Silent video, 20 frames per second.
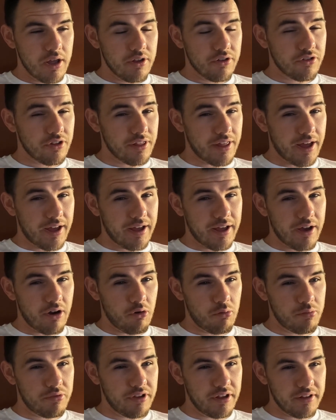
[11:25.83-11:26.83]
so that
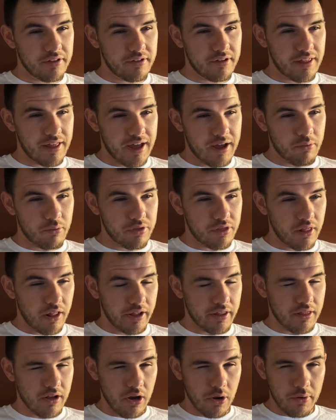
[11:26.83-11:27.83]
helps into that with
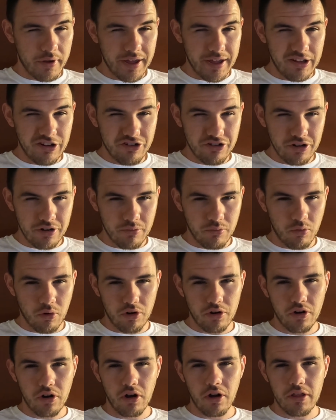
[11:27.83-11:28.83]
like the location and
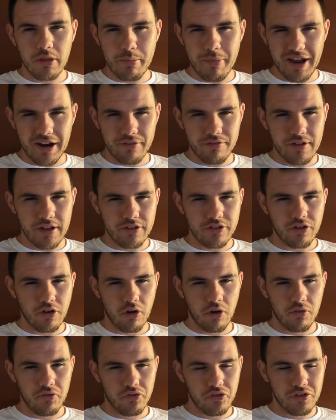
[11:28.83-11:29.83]
whatnot, the benefits
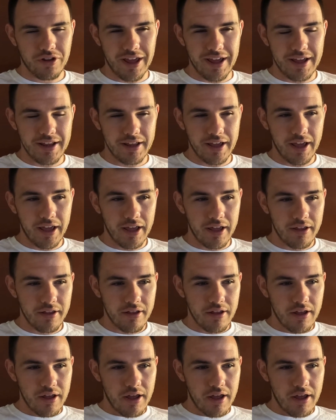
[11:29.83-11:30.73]
of staying here.